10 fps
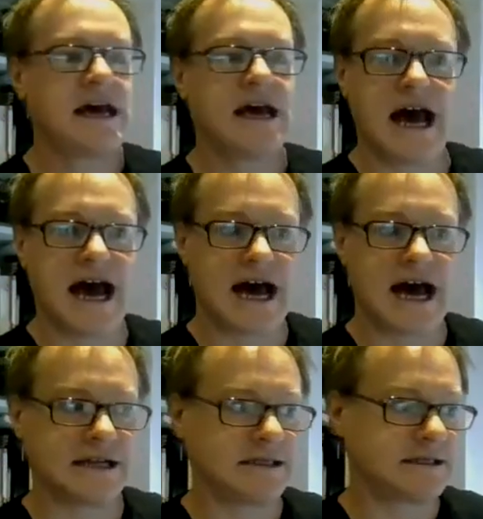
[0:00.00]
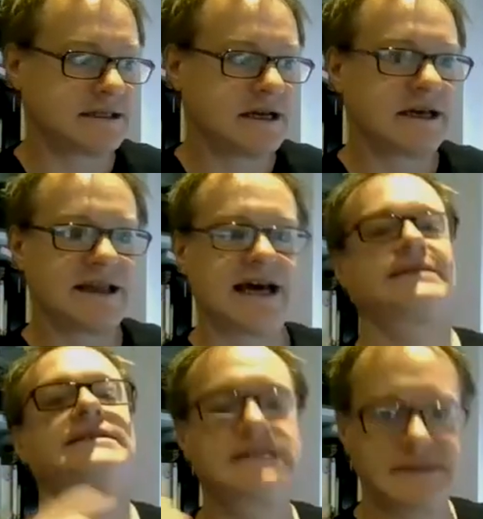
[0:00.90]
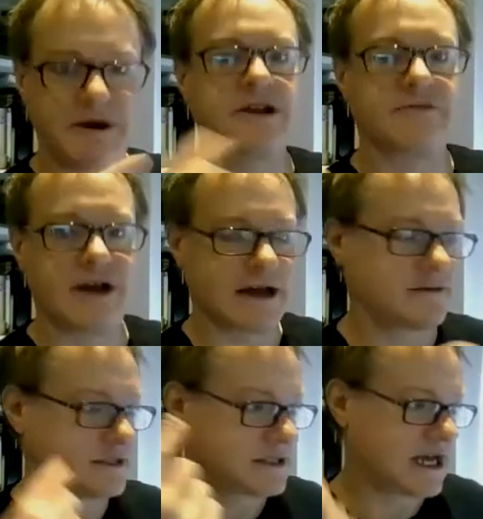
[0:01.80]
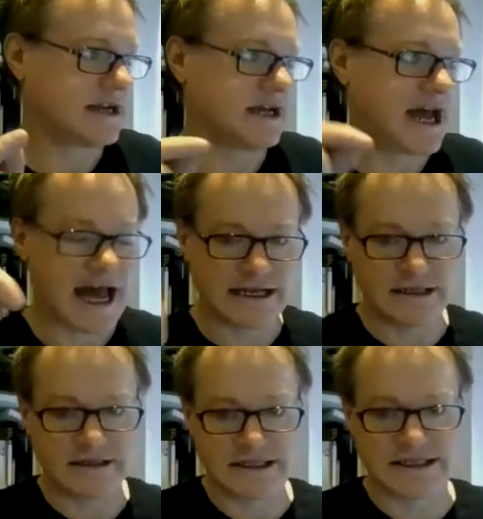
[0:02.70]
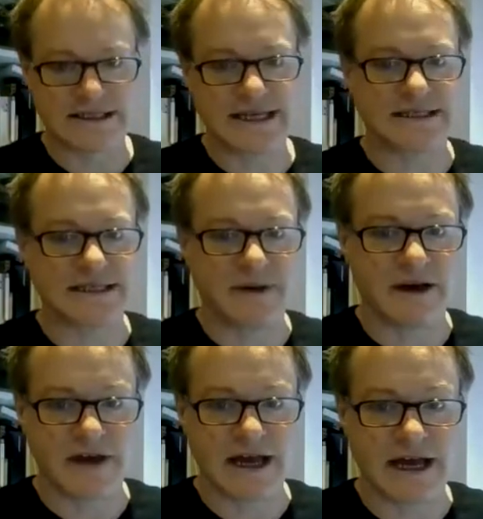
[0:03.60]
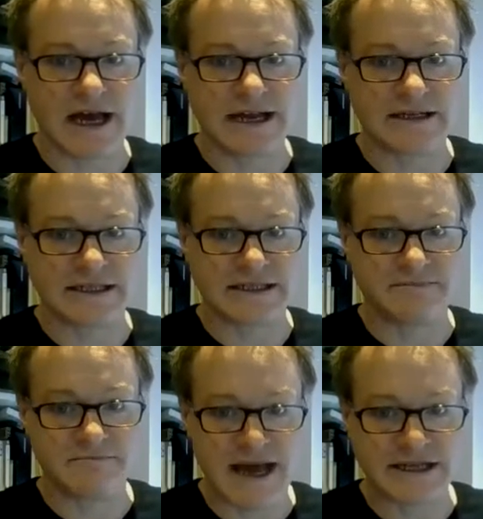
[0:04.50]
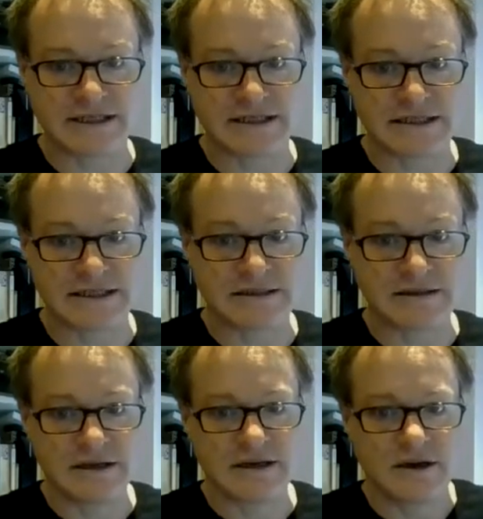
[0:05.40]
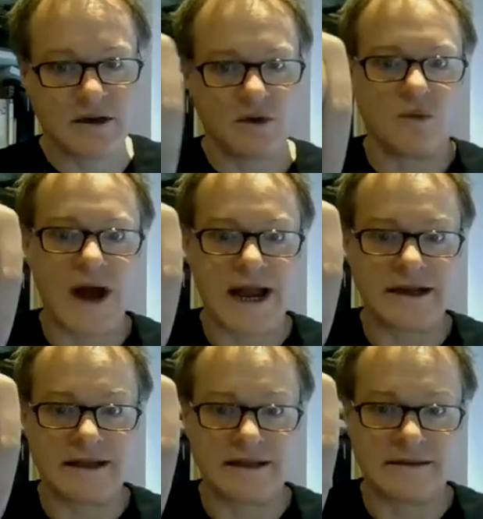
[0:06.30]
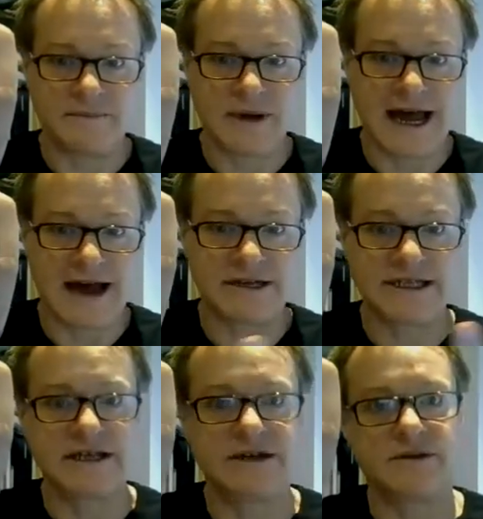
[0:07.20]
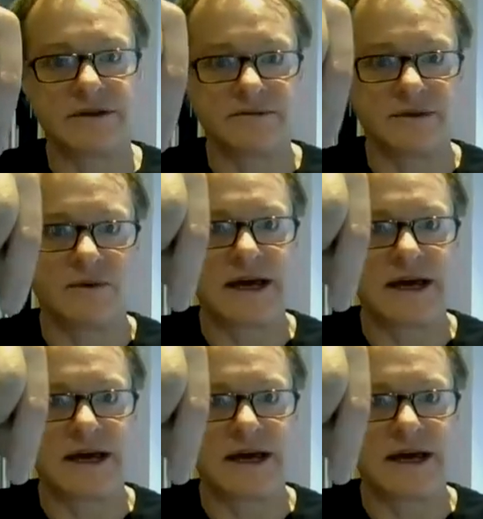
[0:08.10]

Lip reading: and that's spun around, and the head just sits above it and just measures when the polarity, or the way